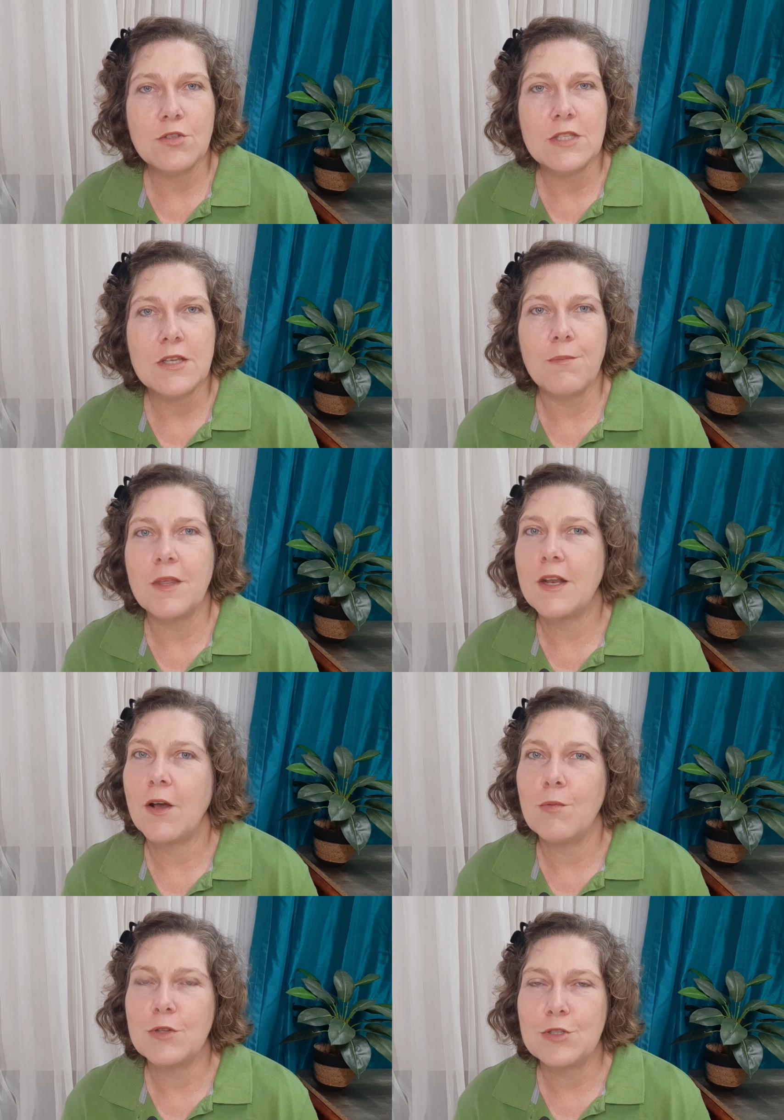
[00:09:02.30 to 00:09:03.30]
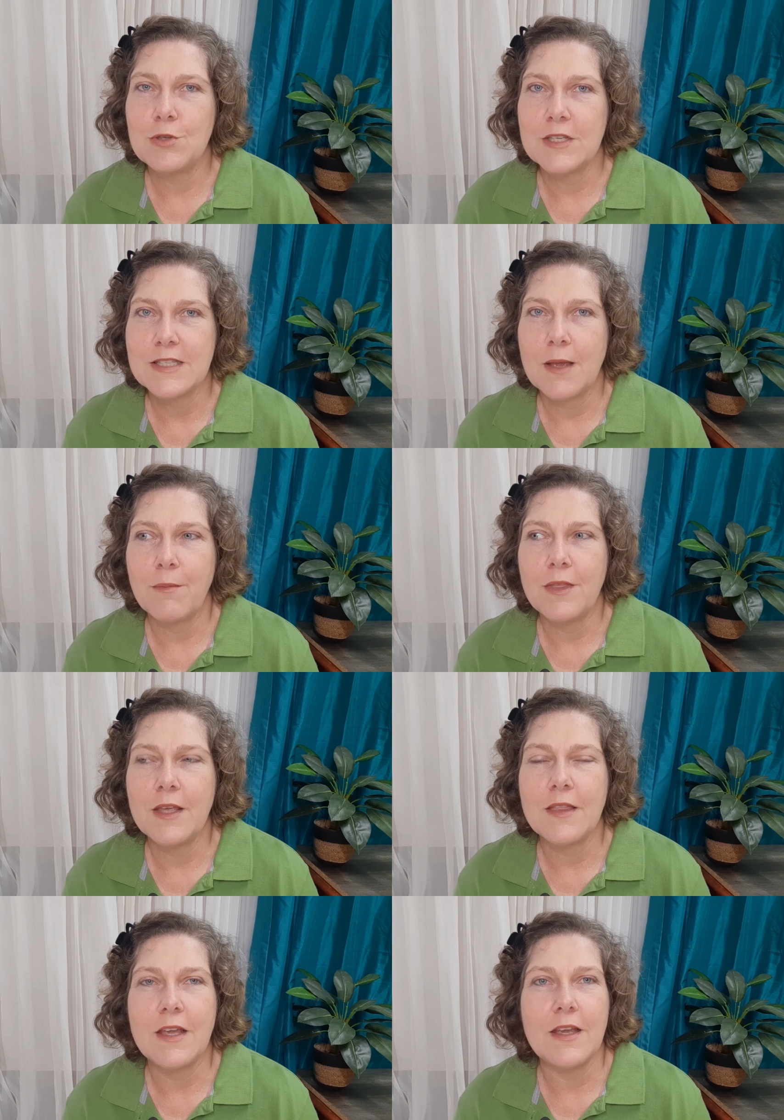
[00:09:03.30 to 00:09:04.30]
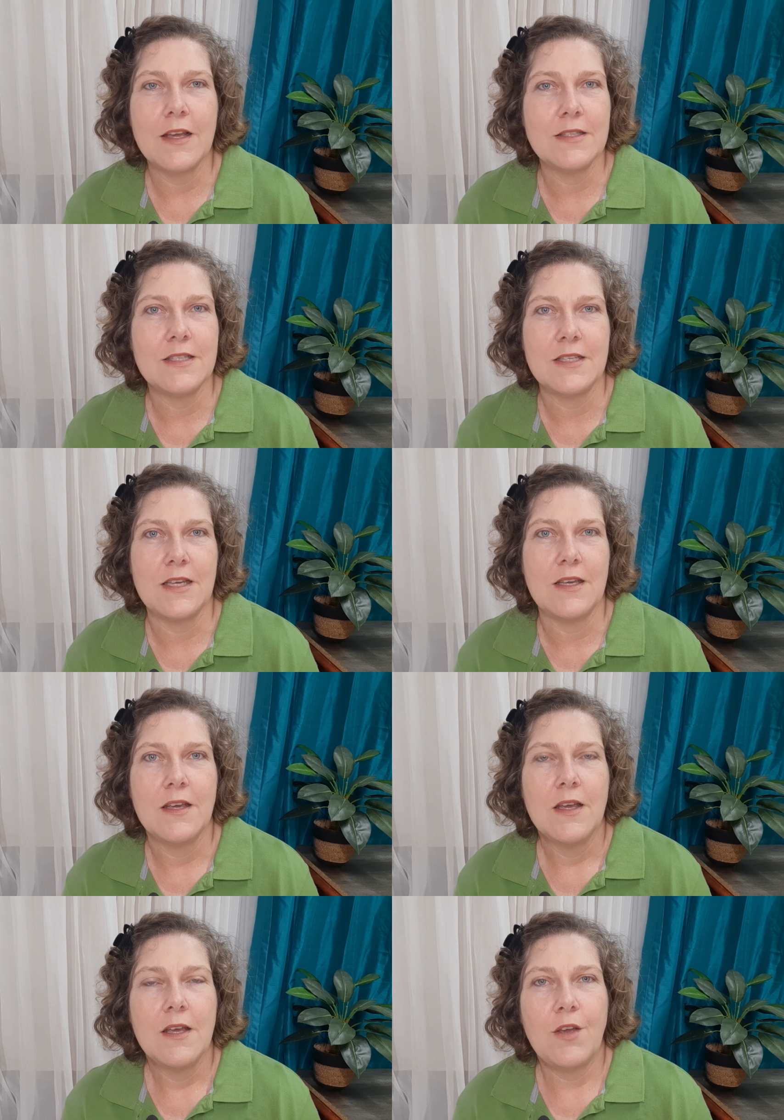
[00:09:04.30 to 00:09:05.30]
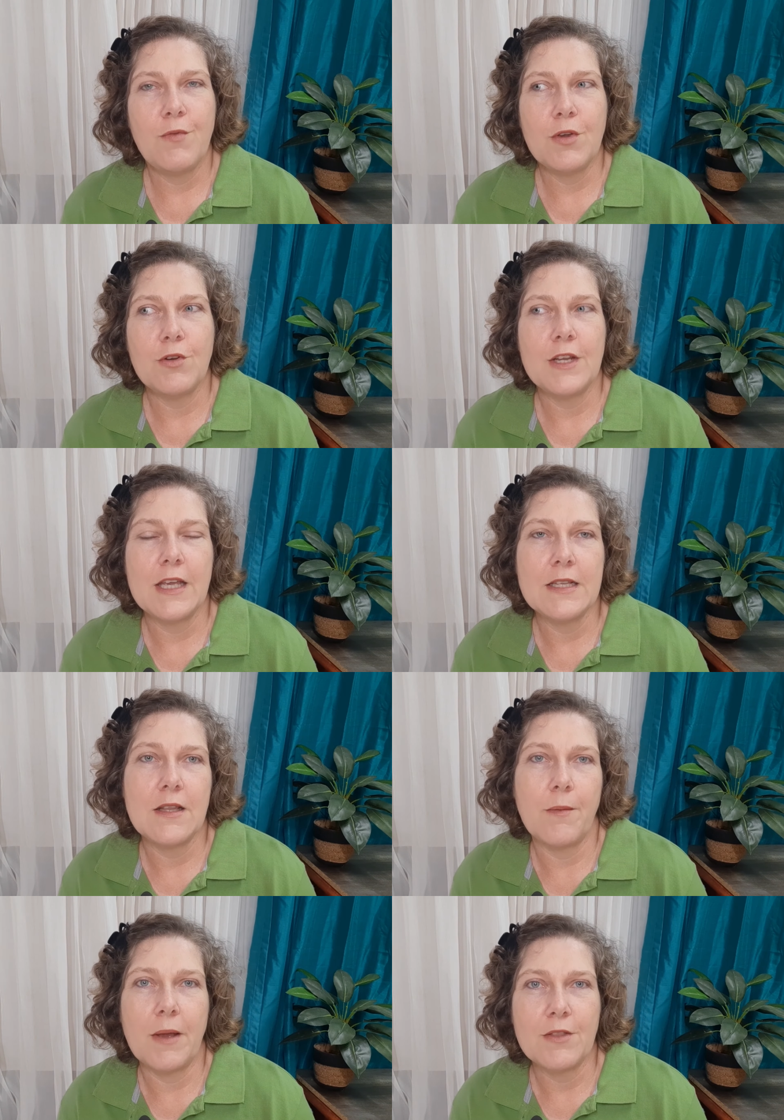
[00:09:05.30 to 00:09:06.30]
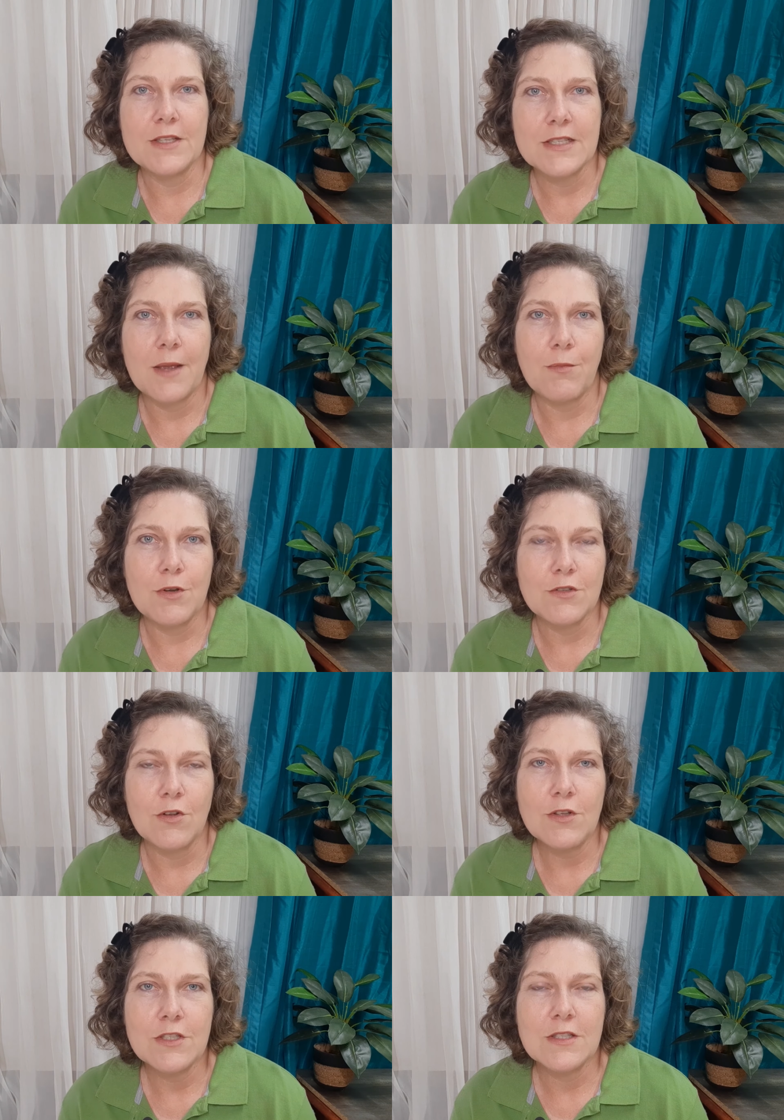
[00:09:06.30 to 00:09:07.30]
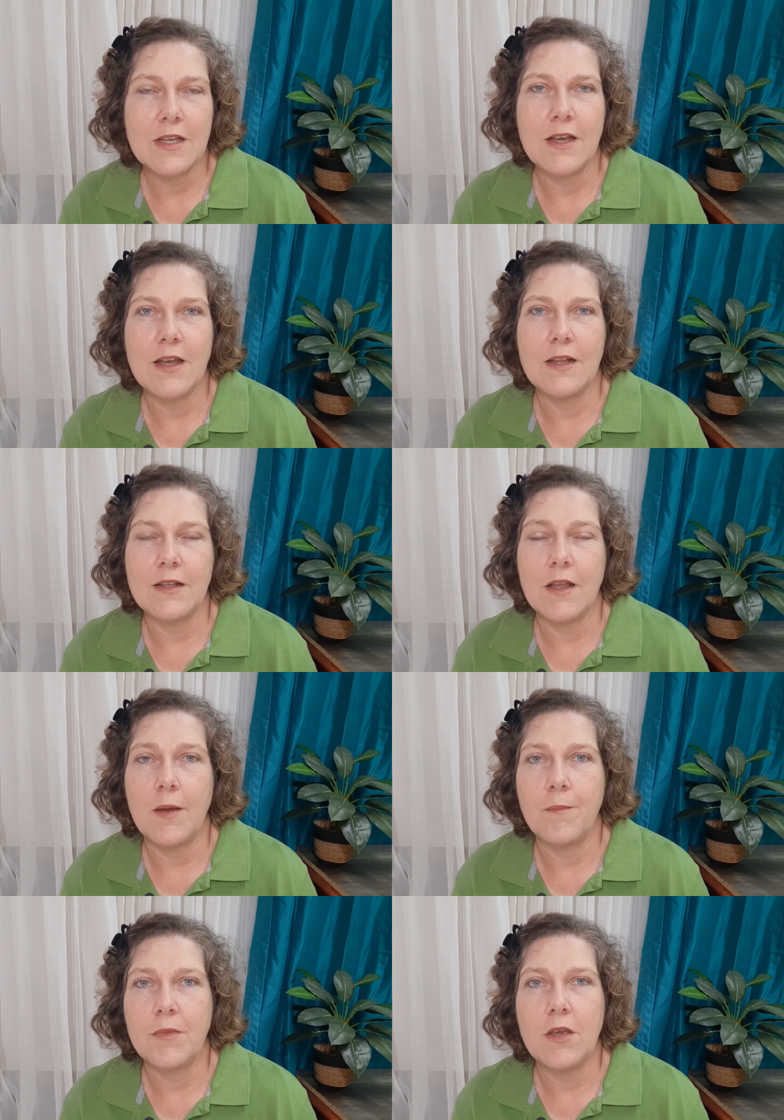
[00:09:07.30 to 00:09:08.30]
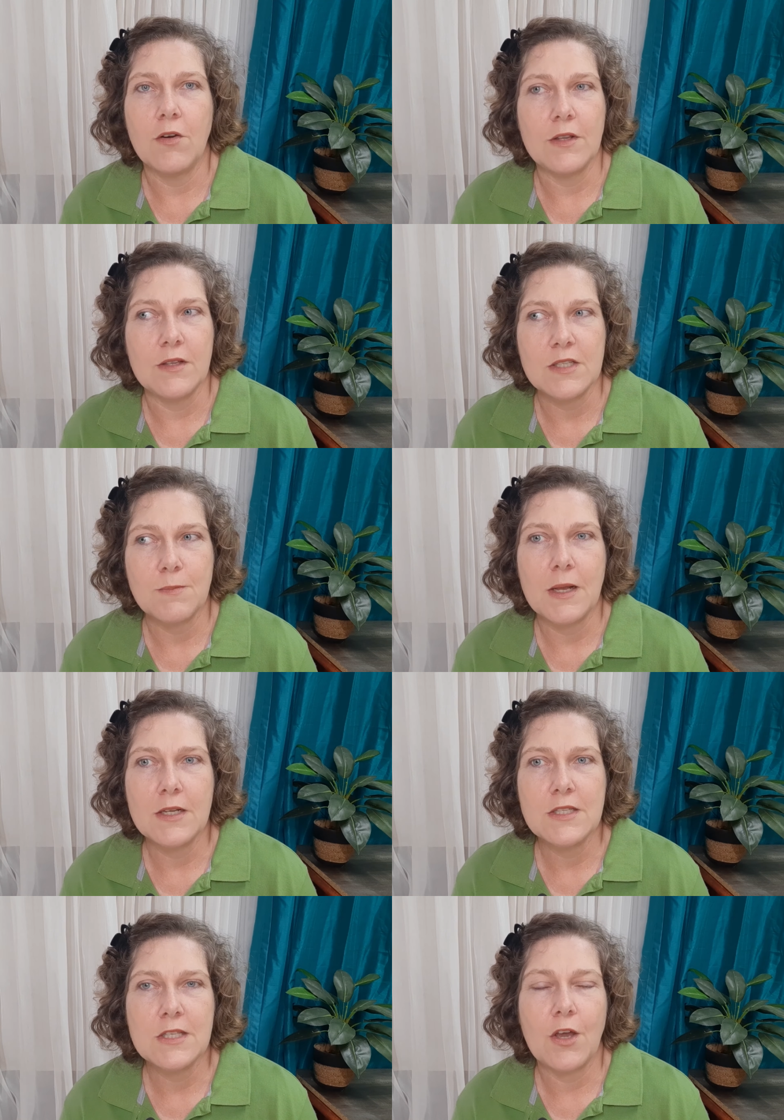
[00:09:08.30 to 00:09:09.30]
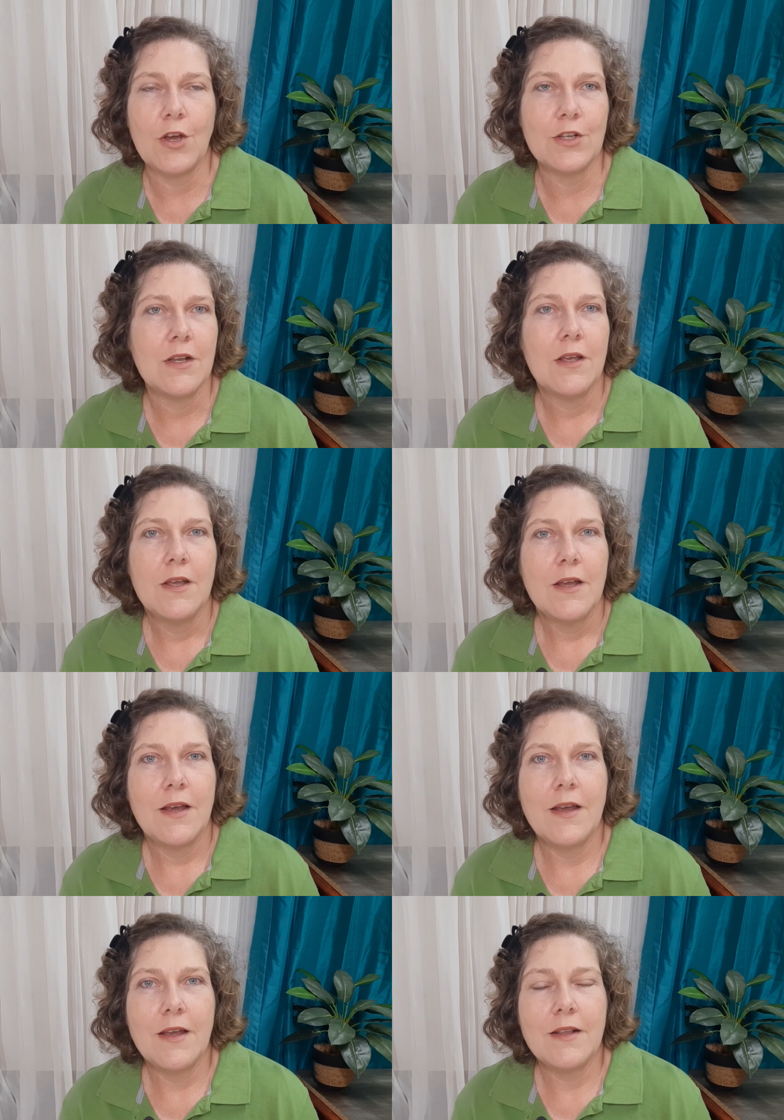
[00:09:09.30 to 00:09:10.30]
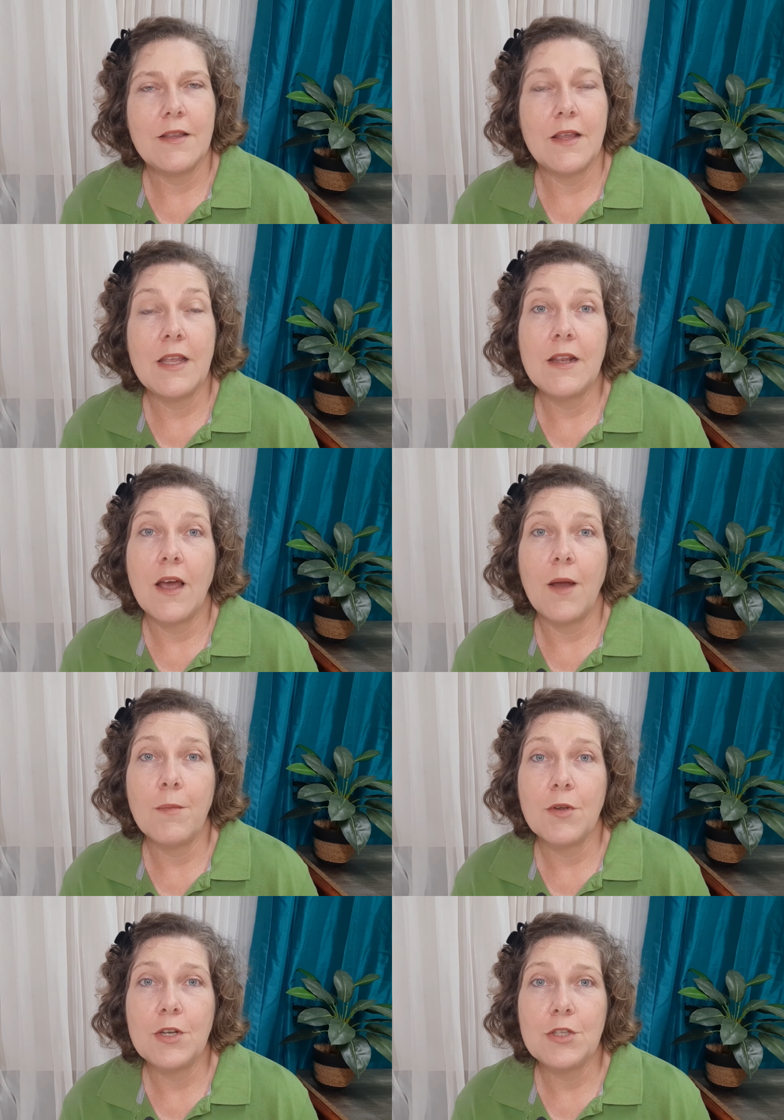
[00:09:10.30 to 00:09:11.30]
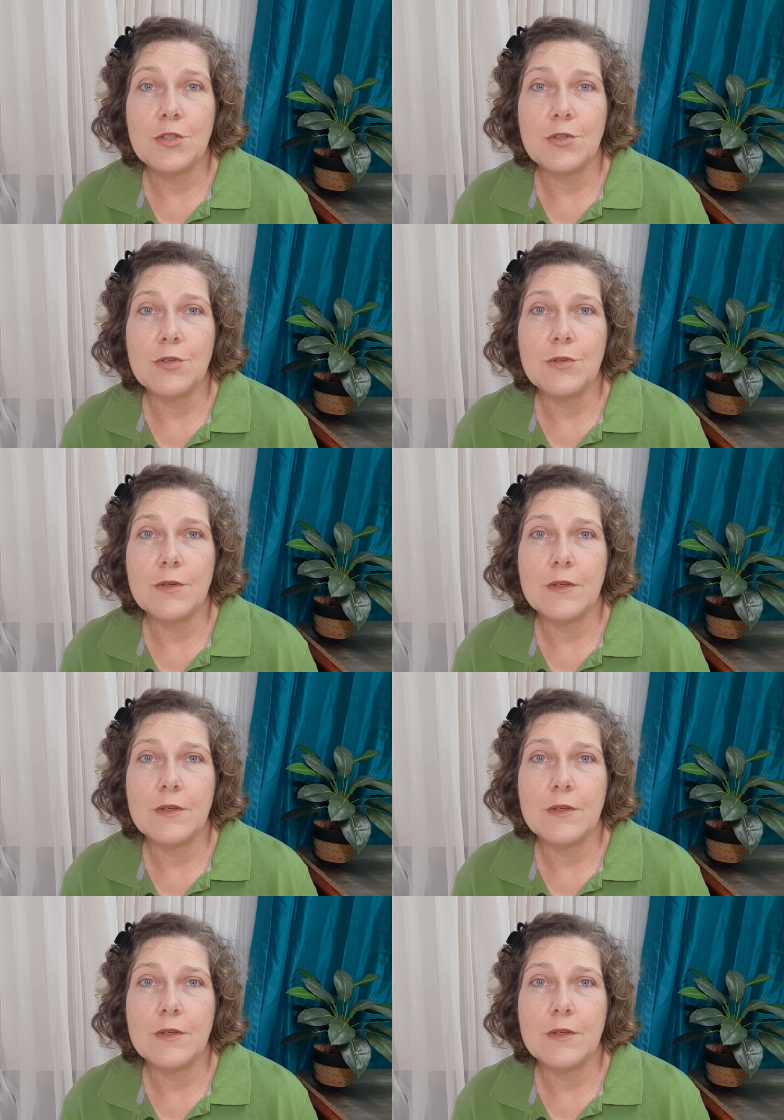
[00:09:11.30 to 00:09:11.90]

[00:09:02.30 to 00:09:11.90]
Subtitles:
on some, then I will do the same thing there and see if we're going to get about the same results, and yeah, and the smell and so on. And then I'm going to do